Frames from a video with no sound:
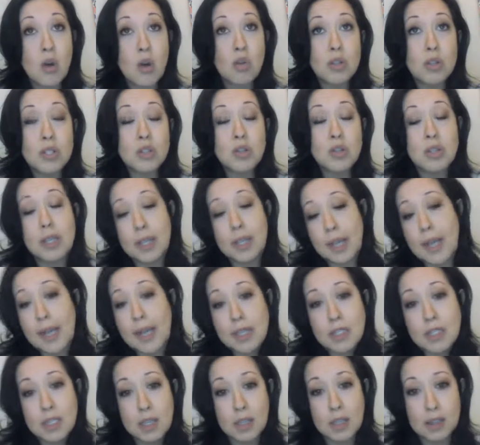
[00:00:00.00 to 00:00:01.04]
only do the
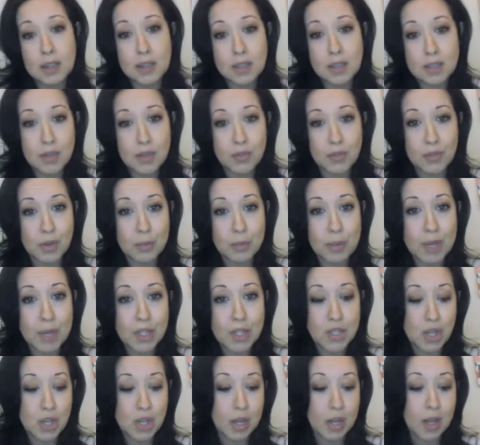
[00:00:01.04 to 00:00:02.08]
kids get this
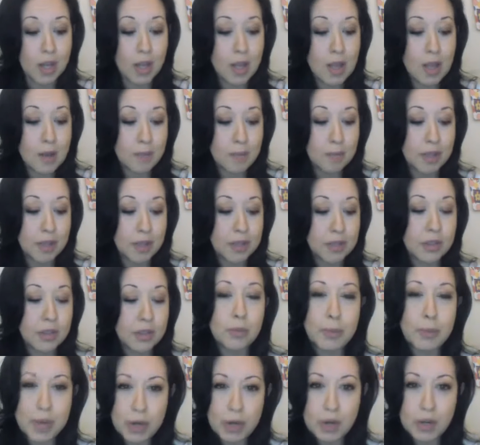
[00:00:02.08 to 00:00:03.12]
information, but
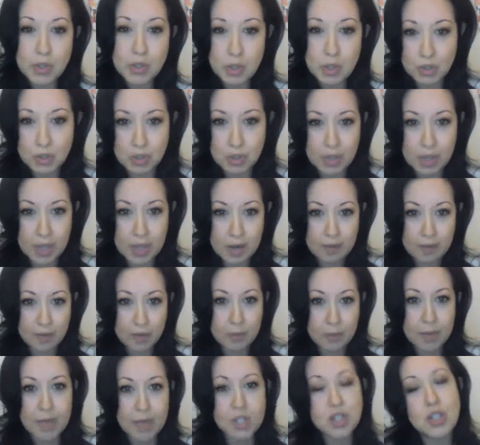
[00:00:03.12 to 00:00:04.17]
their parents also get
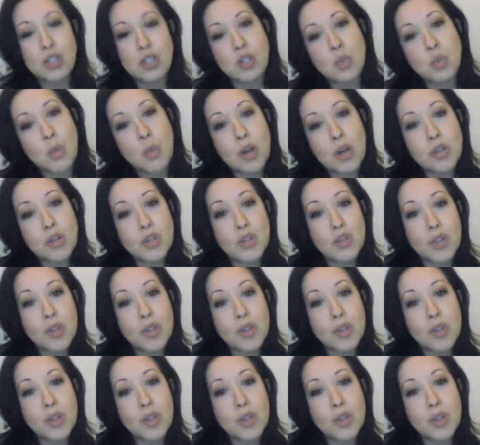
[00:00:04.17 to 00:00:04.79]
information as well.